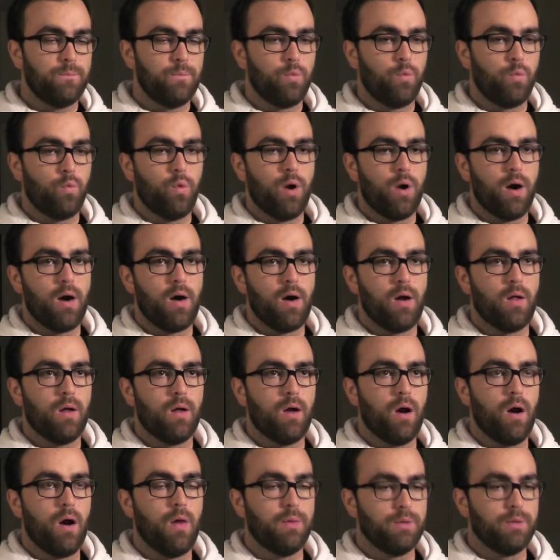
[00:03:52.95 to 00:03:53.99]
while
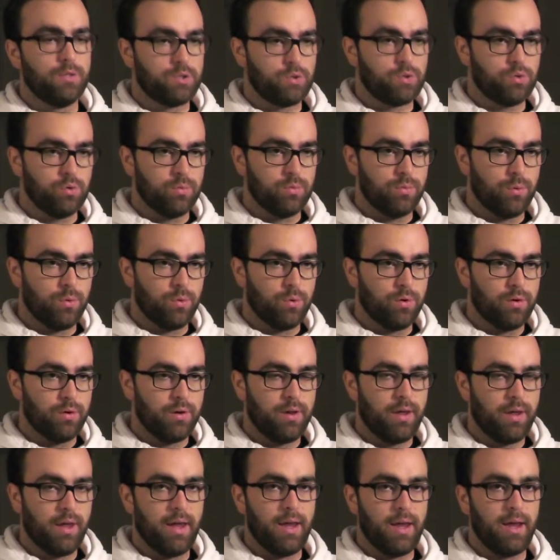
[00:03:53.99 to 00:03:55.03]
on the school
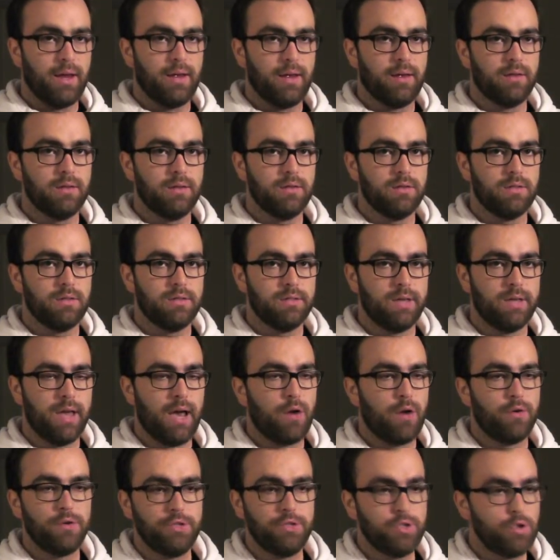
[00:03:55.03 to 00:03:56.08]
board, and how
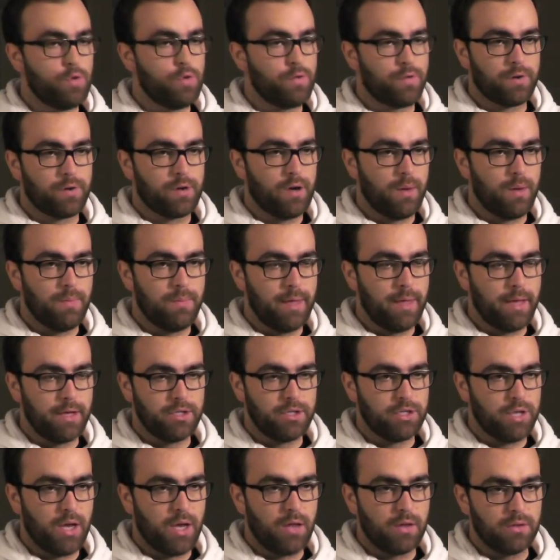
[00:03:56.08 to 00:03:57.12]
did you overcome that
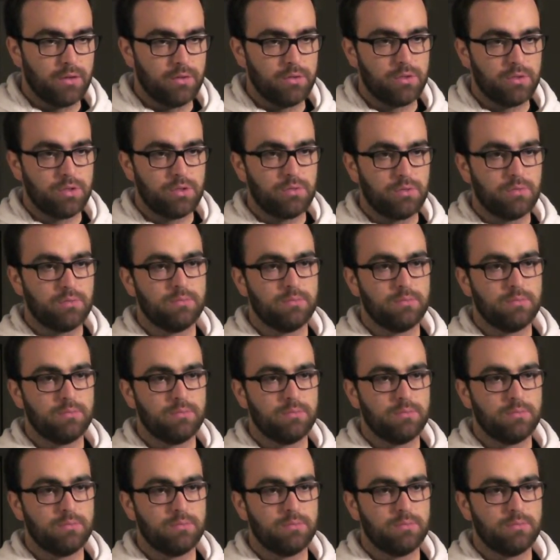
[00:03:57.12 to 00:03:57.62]
challenge?